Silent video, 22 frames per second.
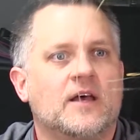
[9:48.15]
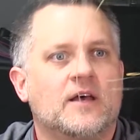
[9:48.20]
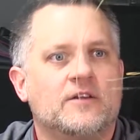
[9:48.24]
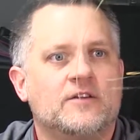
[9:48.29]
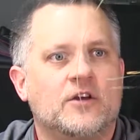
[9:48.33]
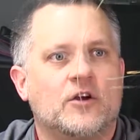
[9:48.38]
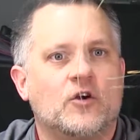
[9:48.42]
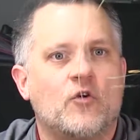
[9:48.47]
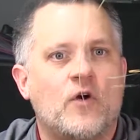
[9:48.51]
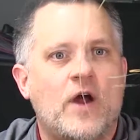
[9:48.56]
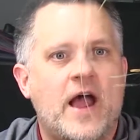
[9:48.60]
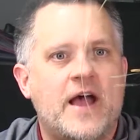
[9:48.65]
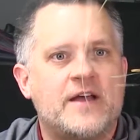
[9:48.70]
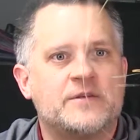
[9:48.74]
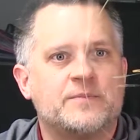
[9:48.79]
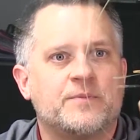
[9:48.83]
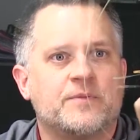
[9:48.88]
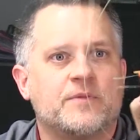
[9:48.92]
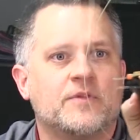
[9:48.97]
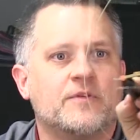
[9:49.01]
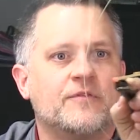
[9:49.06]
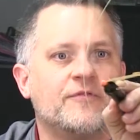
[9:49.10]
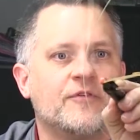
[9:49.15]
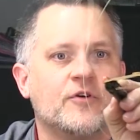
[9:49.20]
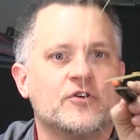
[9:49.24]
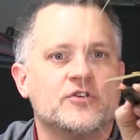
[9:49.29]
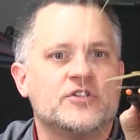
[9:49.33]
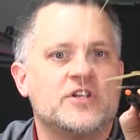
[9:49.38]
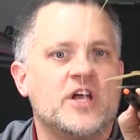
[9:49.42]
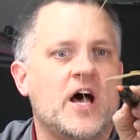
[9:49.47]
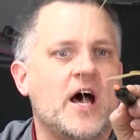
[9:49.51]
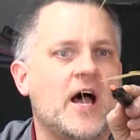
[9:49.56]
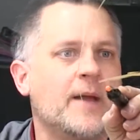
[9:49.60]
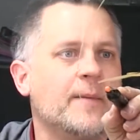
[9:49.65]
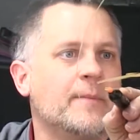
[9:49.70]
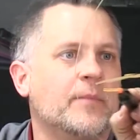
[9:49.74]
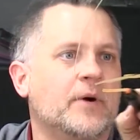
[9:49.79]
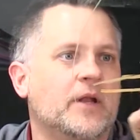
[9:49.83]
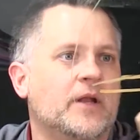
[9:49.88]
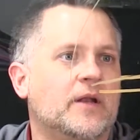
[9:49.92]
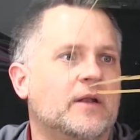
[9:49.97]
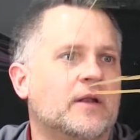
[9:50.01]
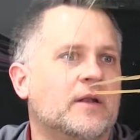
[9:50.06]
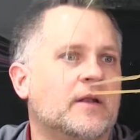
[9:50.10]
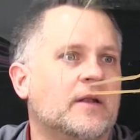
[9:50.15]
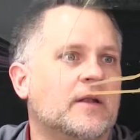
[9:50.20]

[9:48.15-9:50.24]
to grasp the first time, but